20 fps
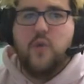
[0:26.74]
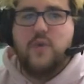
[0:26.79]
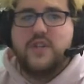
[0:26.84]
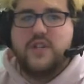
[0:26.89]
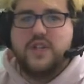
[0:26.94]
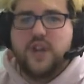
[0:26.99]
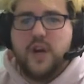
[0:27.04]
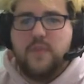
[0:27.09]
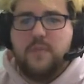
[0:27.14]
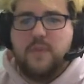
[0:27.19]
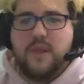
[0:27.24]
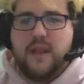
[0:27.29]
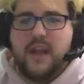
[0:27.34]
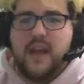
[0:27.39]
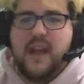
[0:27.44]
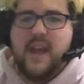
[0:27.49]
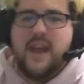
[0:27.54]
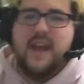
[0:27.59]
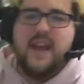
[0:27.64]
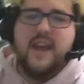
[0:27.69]
start
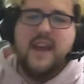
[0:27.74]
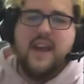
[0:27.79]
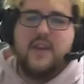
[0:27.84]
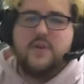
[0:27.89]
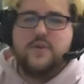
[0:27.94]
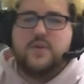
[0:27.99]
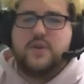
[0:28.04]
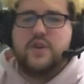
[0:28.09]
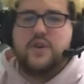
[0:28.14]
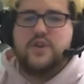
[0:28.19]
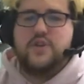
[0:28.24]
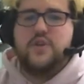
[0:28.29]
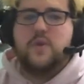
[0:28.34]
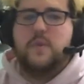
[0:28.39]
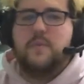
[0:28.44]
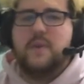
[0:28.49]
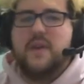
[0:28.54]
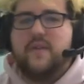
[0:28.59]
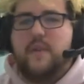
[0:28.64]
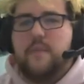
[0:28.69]
playing, is we're going to do a
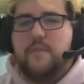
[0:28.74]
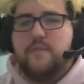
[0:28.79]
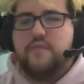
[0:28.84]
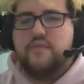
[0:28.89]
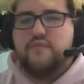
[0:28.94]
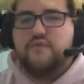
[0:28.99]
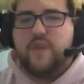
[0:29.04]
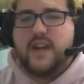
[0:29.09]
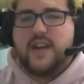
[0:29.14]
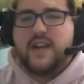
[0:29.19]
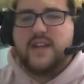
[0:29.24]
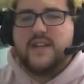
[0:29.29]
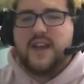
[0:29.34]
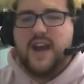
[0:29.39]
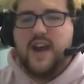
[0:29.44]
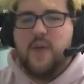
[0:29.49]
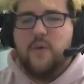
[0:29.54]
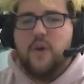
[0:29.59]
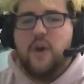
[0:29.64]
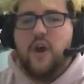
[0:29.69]
bit of a
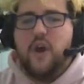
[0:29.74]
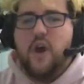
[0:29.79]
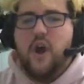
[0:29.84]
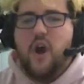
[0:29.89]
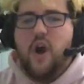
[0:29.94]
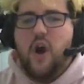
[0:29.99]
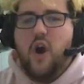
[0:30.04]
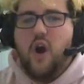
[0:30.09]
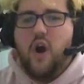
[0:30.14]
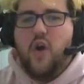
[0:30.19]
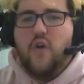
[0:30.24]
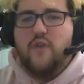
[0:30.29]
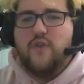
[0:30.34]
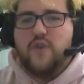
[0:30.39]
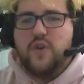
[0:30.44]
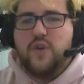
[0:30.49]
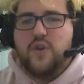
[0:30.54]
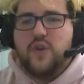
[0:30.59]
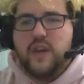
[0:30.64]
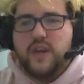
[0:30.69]
breakdown of
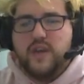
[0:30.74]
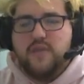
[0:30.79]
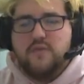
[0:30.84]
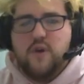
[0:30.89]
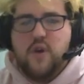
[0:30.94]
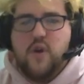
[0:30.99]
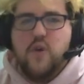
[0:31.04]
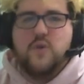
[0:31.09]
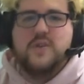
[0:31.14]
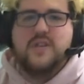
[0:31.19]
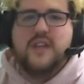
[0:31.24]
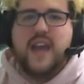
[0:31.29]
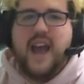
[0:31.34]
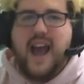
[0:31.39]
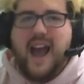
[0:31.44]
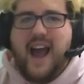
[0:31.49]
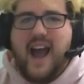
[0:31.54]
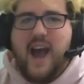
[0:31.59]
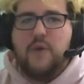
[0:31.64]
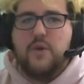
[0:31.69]
your heroes,
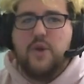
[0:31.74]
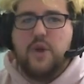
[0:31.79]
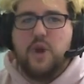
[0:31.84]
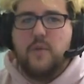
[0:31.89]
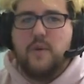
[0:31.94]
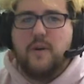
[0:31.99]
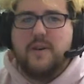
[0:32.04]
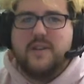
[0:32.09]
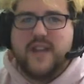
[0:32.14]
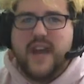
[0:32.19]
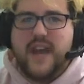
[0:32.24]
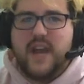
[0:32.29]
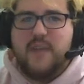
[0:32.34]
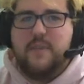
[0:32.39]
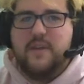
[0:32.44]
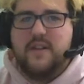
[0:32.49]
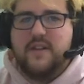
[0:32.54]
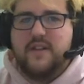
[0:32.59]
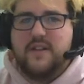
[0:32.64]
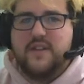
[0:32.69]
how you go about deck
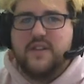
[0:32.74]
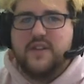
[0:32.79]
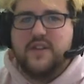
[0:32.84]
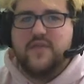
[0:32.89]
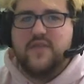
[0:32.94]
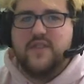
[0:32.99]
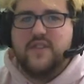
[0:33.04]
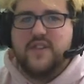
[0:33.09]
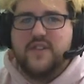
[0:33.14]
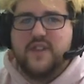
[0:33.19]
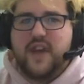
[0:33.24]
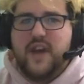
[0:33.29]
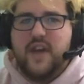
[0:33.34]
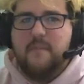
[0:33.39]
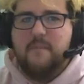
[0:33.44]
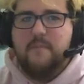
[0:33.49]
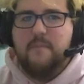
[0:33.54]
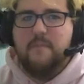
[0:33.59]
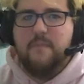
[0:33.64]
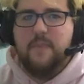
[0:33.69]
building and stuff for this
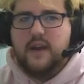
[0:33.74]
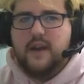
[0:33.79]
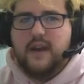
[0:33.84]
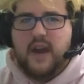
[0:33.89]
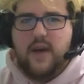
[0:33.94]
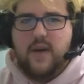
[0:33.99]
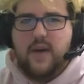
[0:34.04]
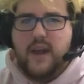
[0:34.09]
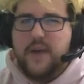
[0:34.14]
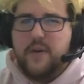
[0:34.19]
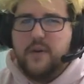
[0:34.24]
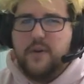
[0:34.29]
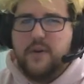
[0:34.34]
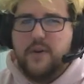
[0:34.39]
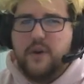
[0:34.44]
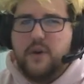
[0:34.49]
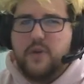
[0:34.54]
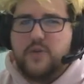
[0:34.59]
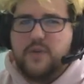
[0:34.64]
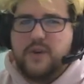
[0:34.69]
game. Now, anyone who
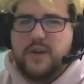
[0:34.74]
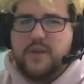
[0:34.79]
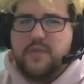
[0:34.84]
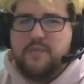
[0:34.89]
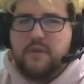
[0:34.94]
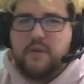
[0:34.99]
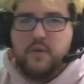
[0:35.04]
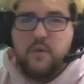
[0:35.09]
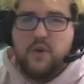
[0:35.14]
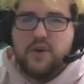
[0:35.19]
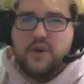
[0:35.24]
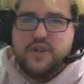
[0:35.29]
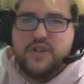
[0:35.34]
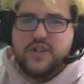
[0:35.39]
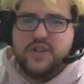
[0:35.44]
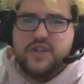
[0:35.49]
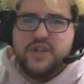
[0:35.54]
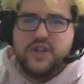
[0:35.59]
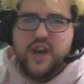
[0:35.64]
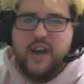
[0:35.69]
knows me and probably watches
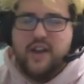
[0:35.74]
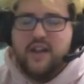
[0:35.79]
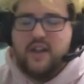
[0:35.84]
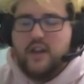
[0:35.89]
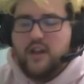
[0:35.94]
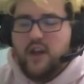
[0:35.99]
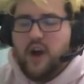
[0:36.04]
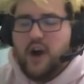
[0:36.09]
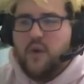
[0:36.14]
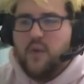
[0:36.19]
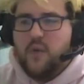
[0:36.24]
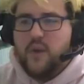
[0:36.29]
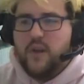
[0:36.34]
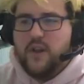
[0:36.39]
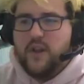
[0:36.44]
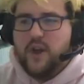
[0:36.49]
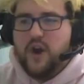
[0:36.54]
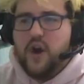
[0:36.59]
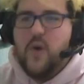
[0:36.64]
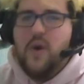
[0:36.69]
this channel a lot will
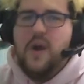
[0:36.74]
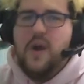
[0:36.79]
know